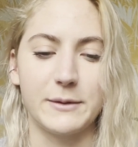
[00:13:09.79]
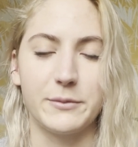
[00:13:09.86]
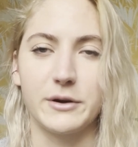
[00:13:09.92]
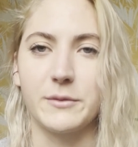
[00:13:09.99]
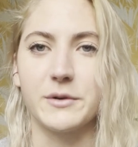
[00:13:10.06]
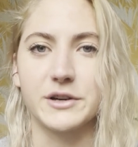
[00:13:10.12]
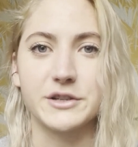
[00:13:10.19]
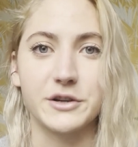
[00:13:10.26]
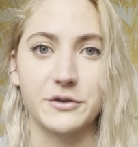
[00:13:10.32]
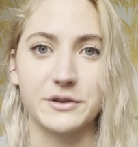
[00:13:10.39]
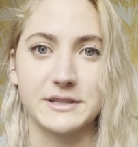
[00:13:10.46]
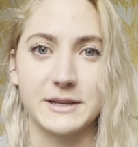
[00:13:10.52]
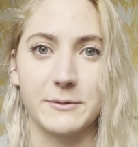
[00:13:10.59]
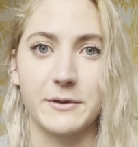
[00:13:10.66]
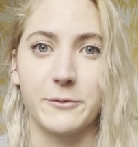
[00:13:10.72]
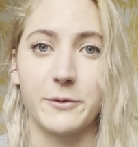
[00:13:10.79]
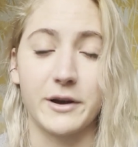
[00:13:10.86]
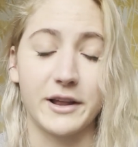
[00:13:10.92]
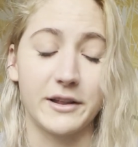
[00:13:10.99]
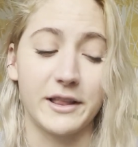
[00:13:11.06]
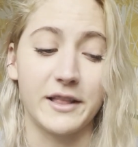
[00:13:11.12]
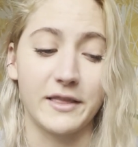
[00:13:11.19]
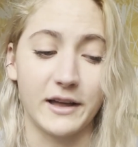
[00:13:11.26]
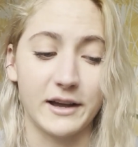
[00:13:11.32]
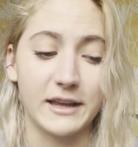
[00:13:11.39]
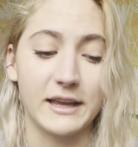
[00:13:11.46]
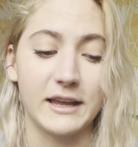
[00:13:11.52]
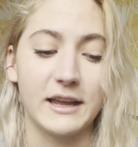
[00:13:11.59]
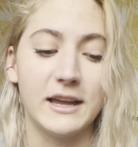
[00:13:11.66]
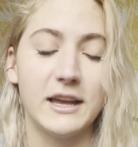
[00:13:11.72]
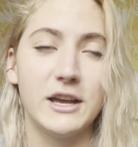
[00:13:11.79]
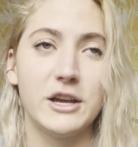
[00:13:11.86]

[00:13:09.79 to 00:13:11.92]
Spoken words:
pretty much told us that we're really lucky